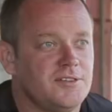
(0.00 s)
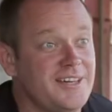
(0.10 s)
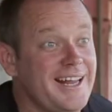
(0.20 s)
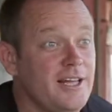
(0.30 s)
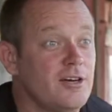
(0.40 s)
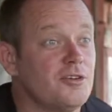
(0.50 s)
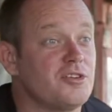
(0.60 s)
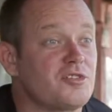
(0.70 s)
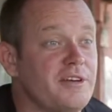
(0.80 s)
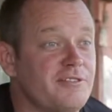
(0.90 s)
Today on
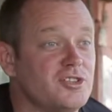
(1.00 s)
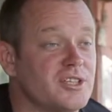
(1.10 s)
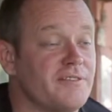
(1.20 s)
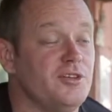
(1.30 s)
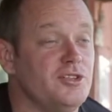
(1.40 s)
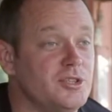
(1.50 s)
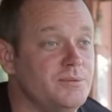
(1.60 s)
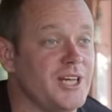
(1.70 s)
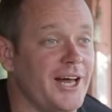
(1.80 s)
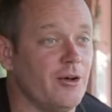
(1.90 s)
the Street Food Chef
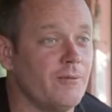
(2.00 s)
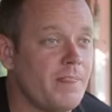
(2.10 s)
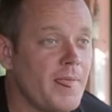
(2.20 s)
YouTube channel,